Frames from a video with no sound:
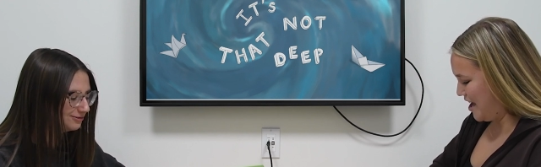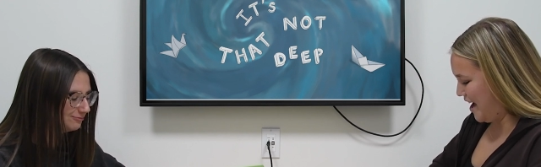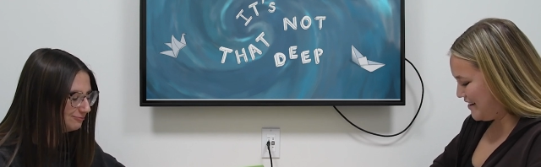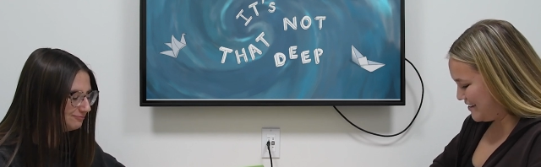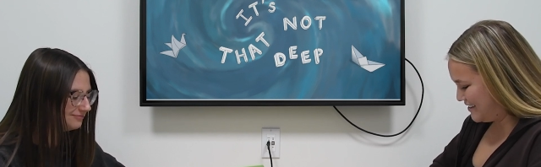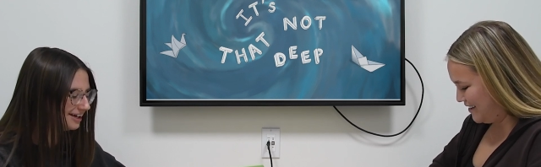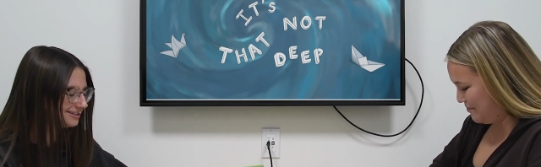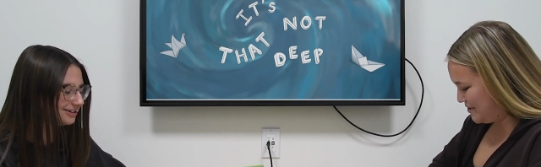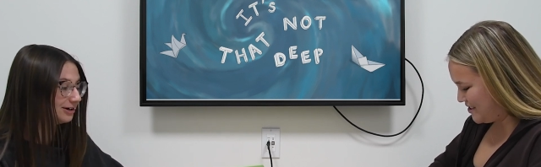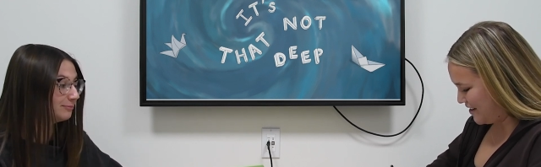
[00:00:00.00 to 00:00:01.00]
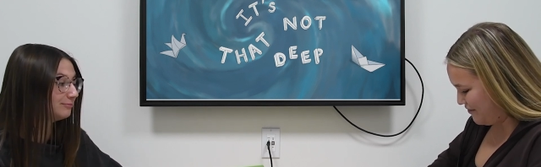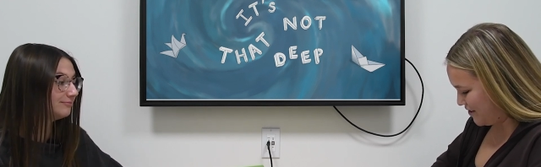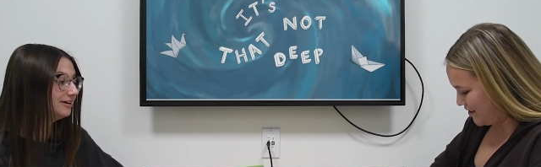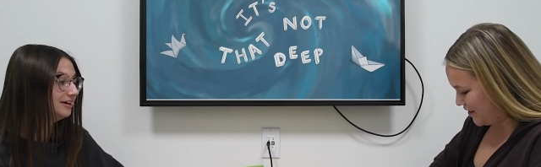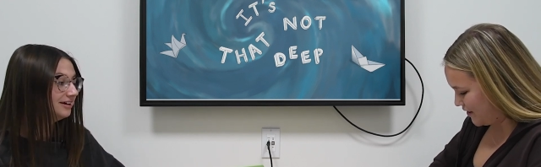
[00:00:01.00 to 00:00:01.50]
Speaker 1: that encompasses that's um,
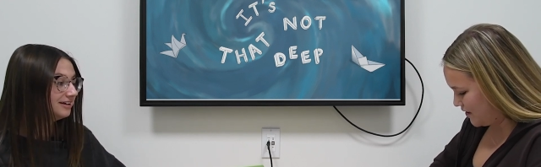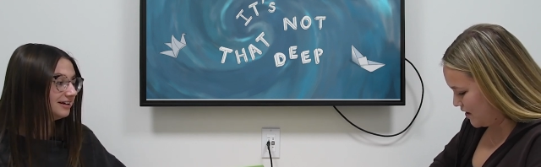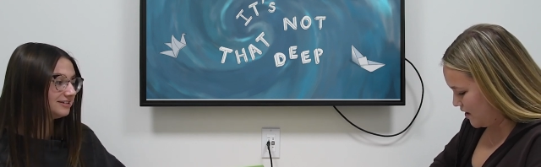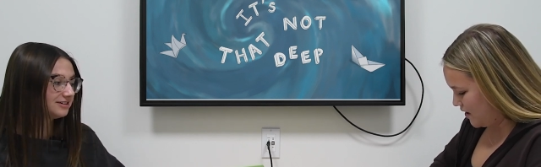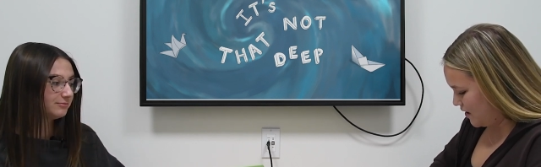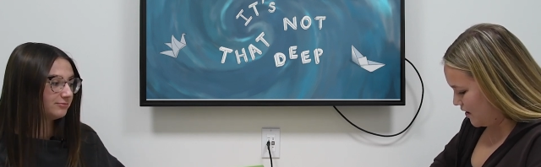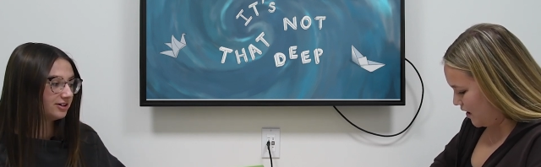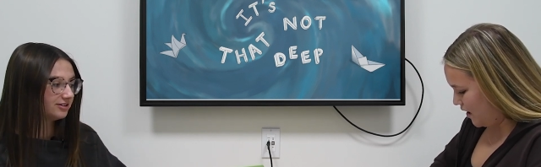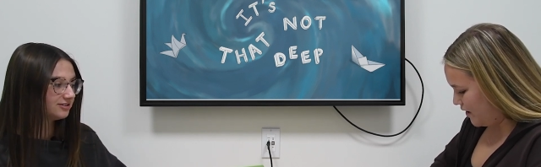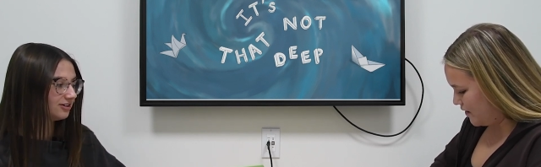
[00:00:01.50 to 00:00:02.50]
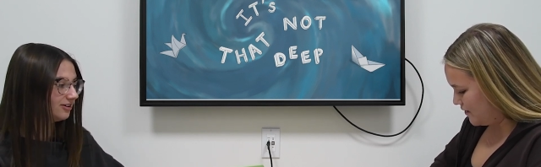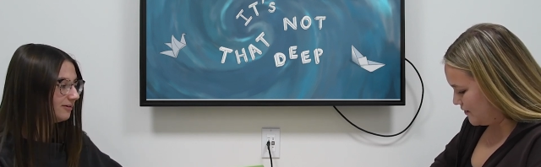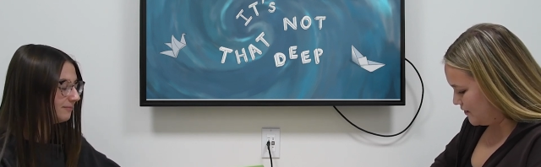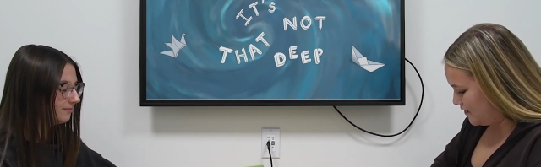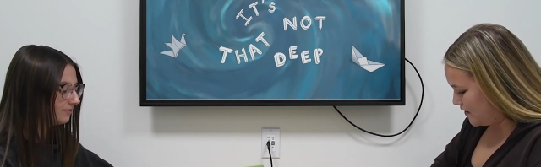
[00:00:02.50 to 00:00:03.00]
everything. That's an umbrella
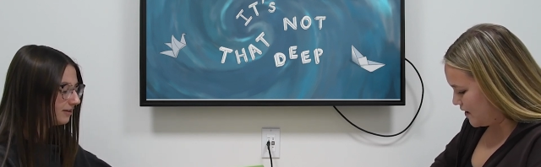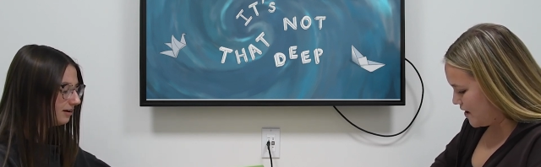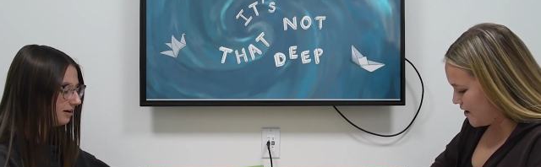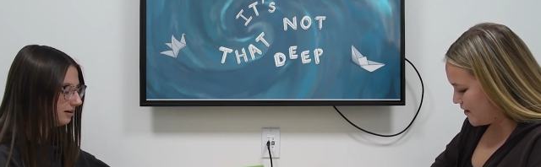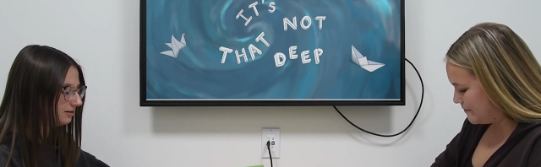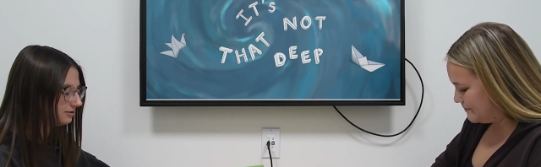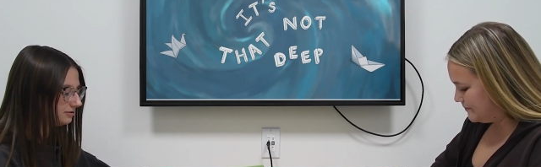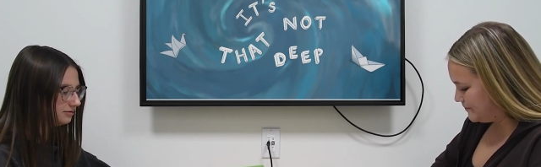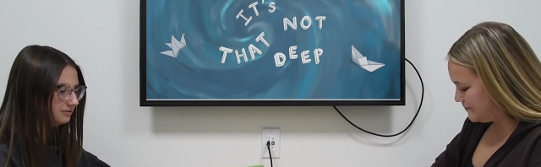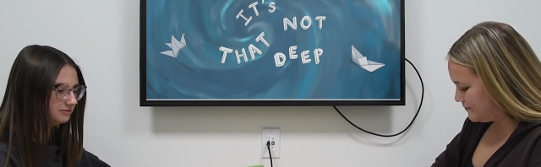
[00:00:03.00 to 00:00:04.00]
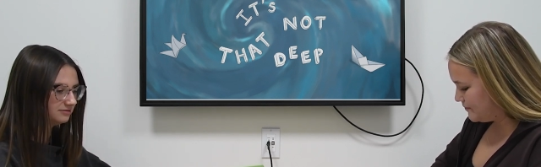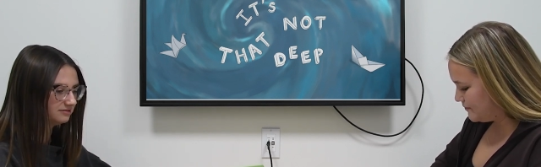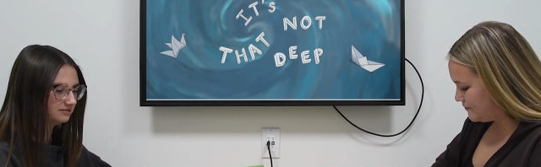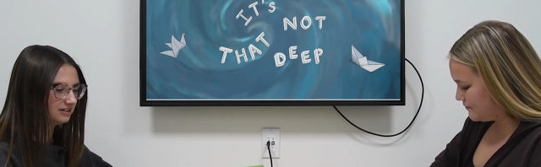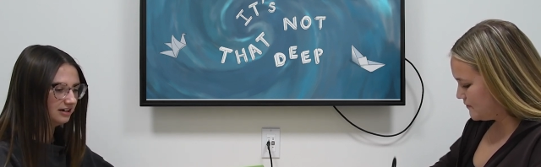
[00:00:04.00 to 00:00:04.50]
term. Um,
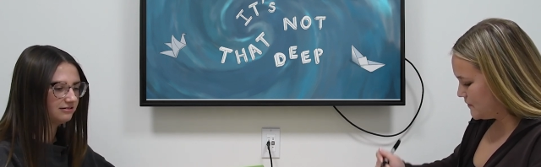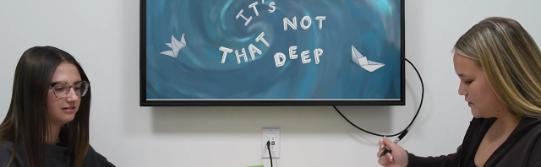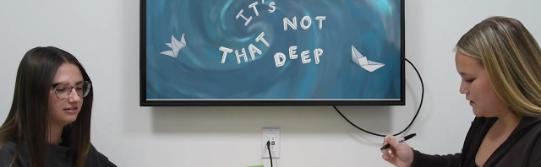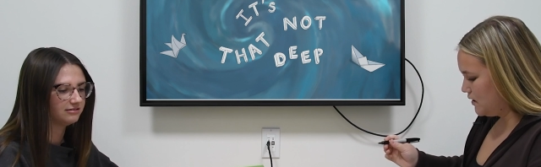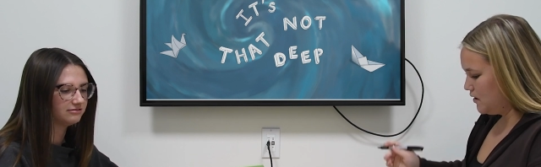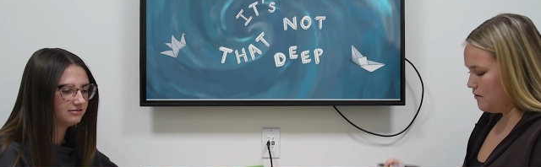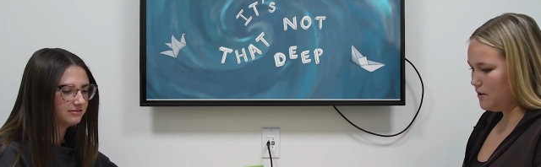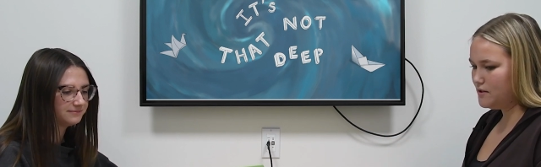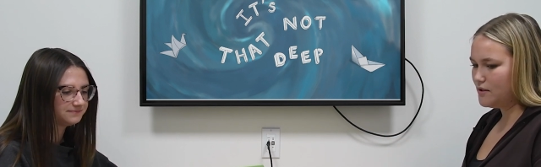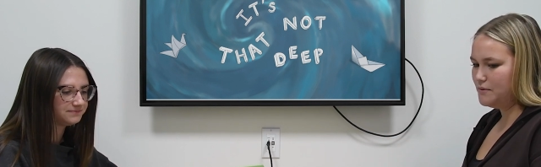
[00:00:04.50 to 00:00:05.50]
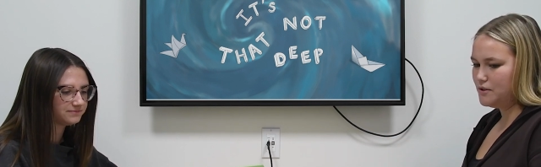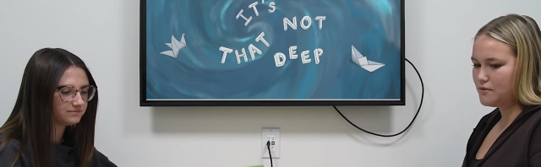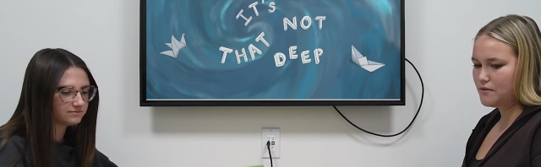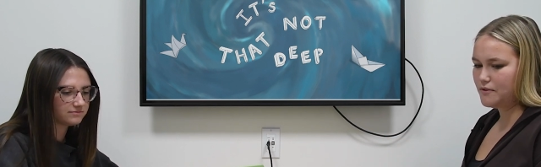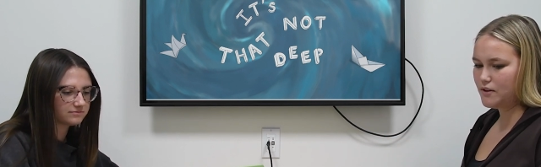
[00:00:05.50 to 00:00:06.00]
uh, I don't know. What else can we use
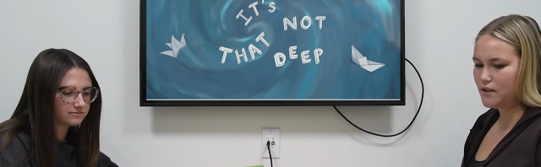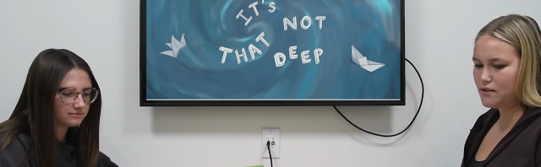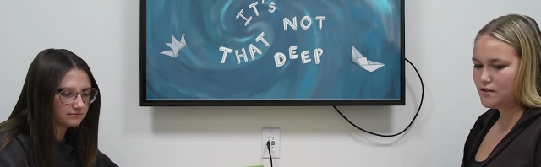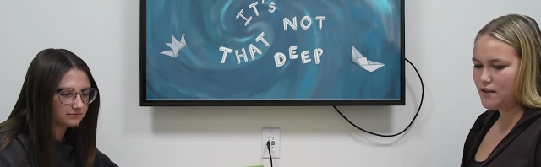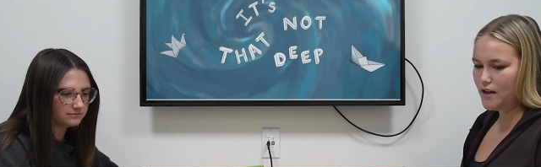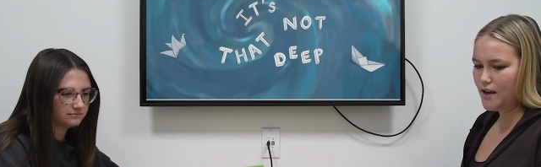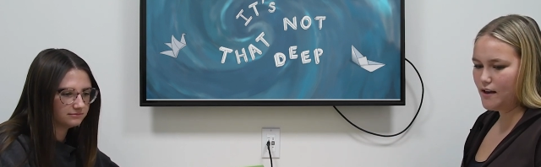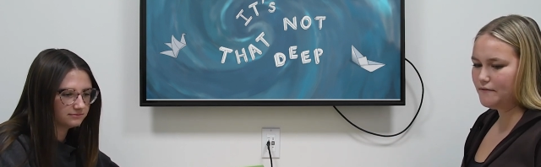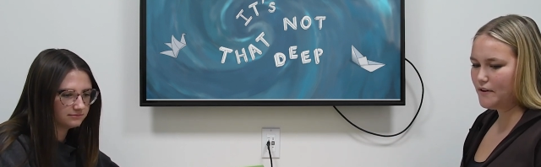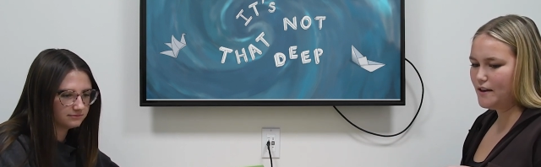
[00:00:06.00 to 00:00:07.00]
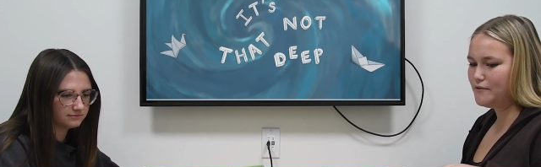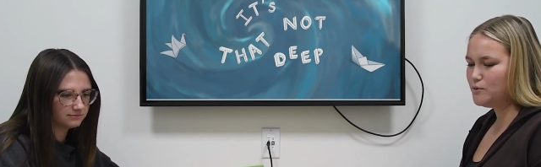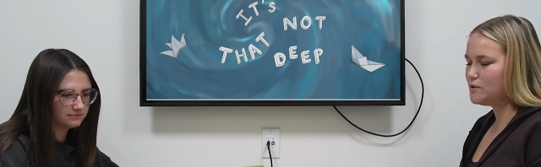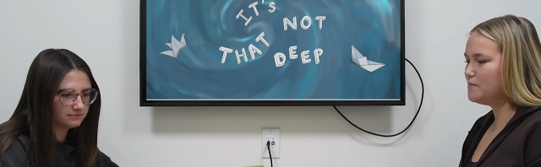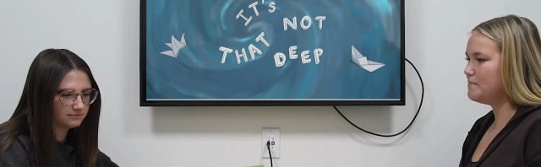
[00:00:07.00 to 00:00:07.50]
to
Speaker 2: fill this? If if you
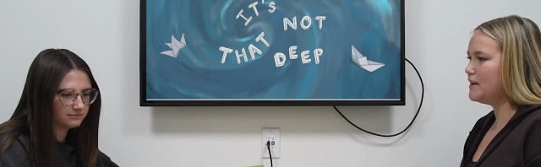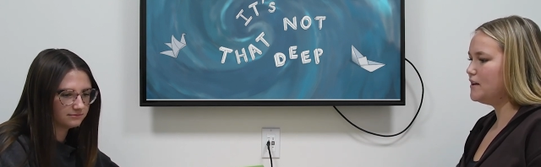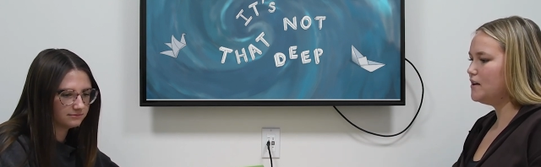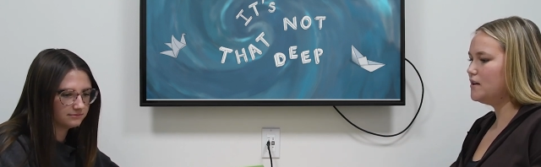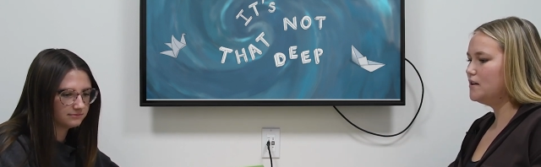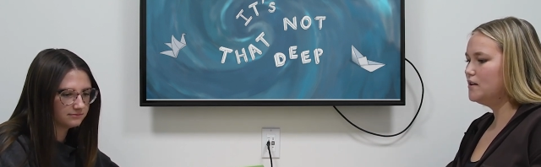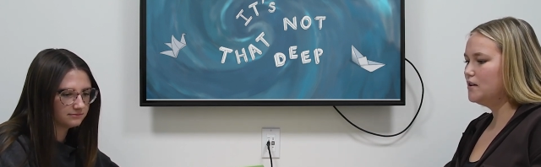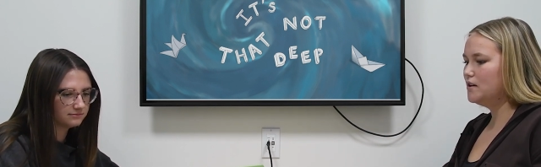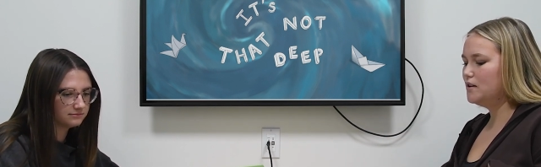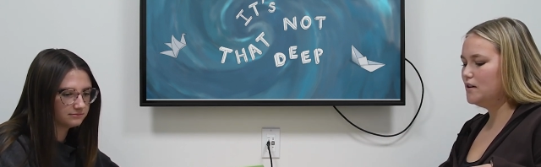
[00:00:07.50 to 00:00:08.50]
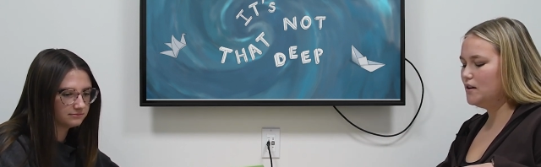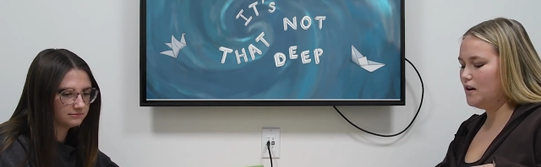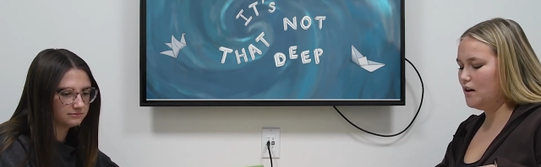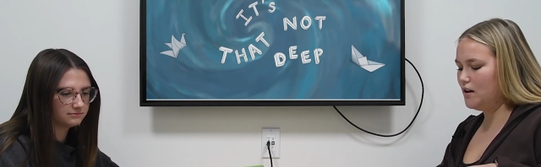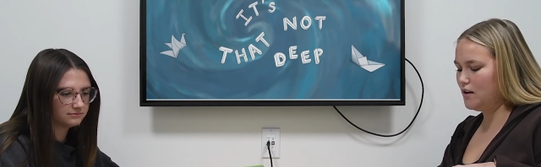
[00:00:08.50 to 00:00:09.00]
submitted
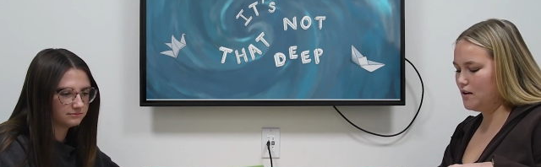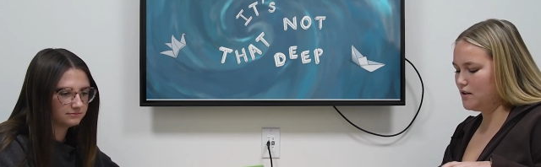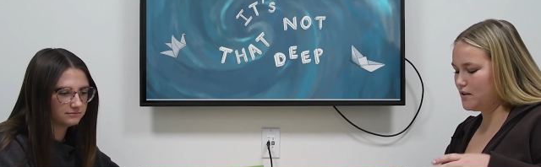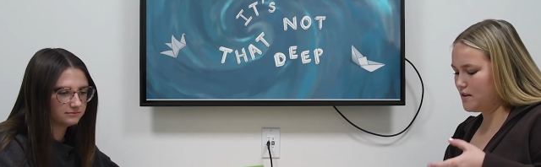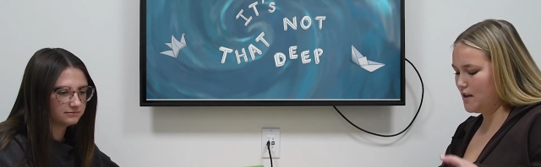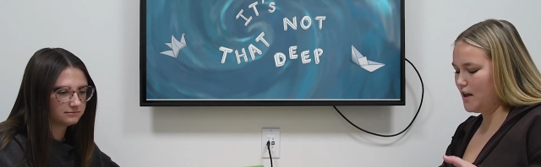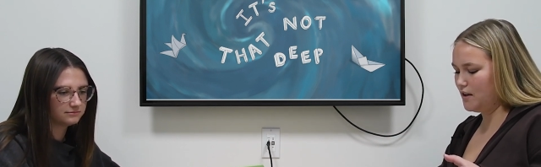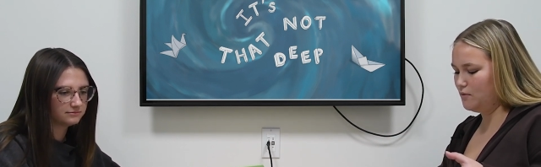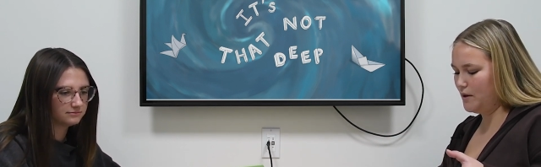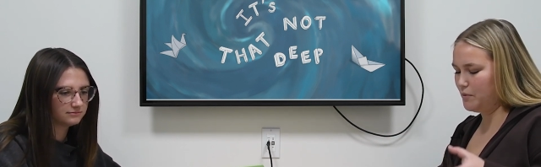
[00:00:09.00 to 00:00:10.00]
a thing, it